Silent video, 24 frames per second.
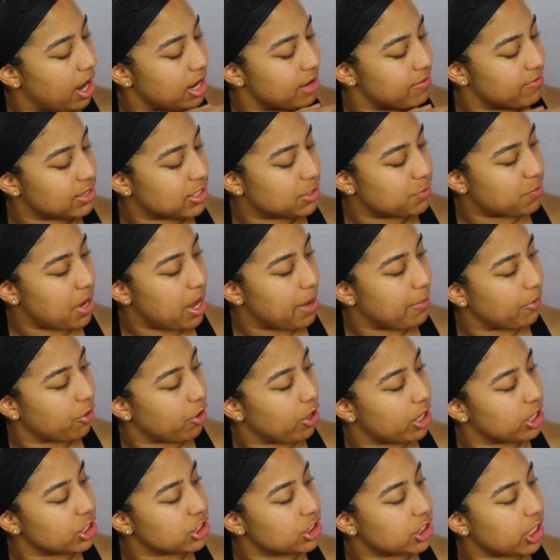I love this
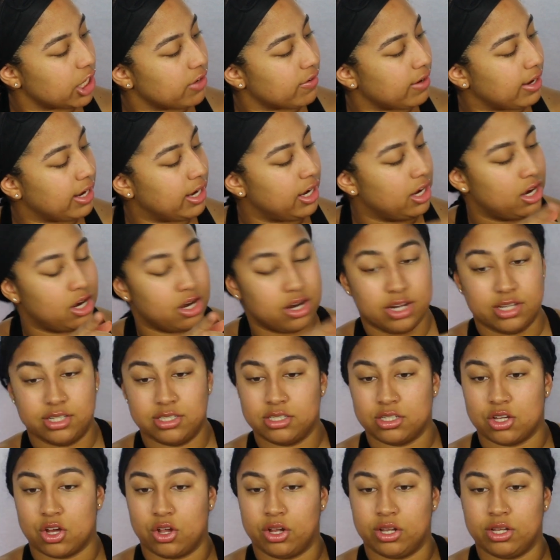pomegranate shade right here.
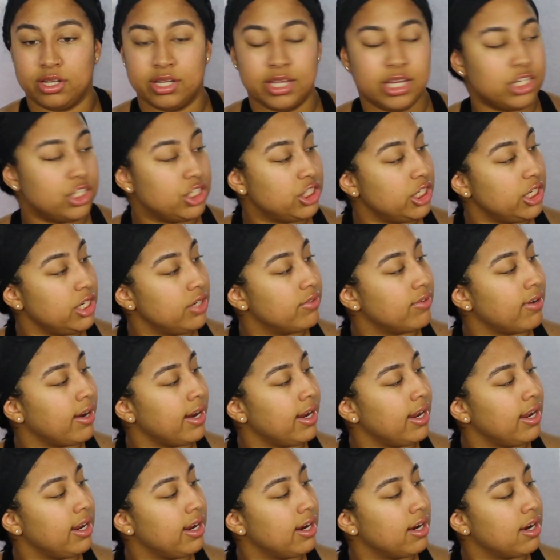It's called Lychee
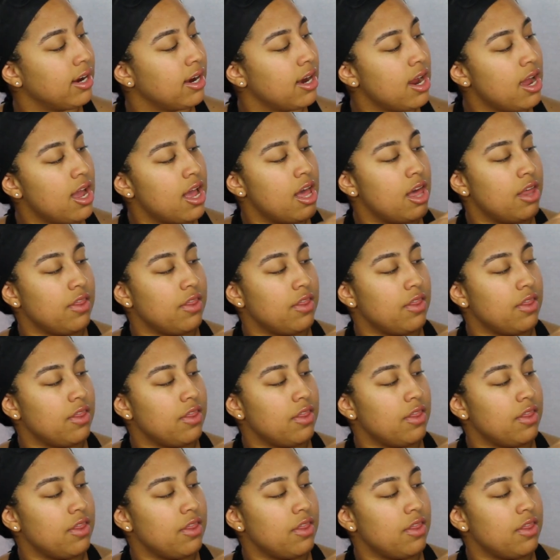right here.